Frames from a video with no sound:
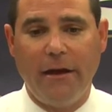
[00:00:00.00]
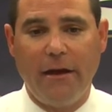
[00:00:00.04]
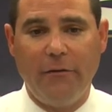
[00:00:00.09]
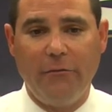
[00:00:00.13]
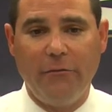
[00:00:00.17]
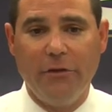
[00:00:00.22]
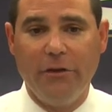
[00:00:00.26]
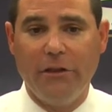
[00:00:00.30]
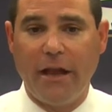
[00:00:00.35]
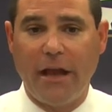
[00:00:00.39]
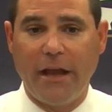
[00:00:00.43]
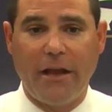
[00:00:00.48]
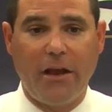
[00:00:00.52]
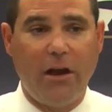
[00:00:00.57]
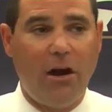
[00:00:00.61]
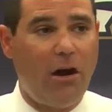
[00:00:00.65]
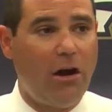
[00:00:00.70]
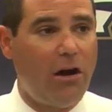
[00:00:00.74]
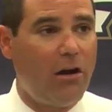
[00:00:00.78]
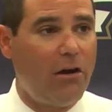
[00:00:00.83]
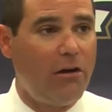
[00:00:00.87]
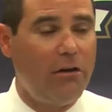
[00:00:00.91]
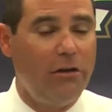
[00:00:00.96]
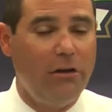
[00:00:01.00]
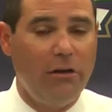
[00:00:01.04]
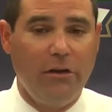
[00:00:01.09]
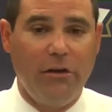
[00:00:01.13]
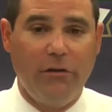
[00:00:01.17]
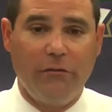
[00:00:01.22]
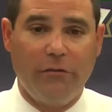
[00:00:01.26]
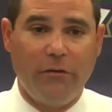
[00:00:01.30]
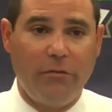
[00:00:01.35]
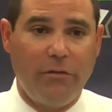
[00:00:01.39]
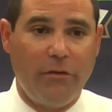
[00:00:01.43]
We like Carl
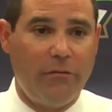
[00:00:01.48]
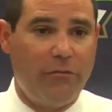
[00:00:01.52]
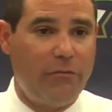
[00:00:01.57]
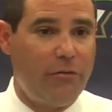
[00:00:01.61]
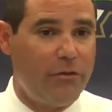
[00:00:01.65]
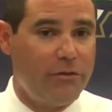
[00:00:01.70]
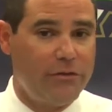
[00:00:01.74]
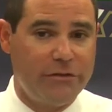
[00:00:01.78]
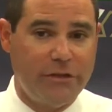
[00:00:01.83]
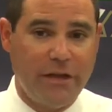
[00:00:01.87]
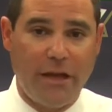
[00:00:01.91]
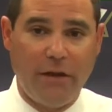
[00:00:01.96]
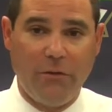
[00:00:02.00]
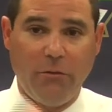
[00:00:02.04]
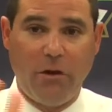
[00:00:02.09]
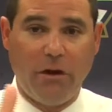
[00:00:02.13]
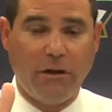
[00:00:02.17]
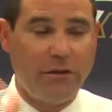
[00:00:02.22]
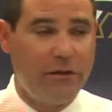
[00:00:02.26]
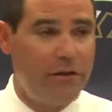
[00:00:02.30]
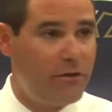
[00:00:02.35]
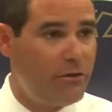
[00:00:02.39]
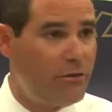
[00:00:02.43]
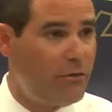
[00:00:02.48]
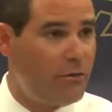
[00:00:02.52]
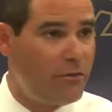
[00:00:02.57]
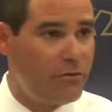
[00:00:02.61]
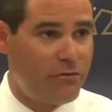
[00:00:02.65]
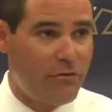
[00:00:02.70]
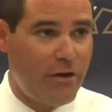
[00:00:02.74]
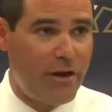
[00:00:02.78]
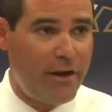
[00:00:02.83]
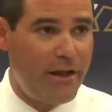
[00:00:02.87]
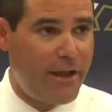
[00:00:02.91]
from the first day he walked in the door
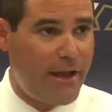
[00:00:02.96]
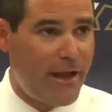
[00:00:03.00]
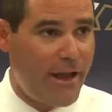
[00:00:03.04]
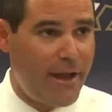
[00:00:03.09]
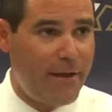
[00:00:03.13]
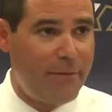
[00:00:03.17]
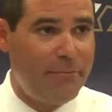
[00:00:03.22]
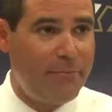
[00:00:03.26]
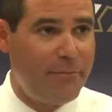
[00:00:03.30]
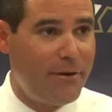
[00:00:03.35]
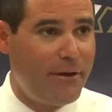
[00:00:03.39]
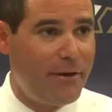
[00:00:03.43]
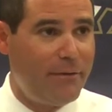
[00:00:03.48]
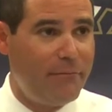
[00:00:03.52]
in training camp.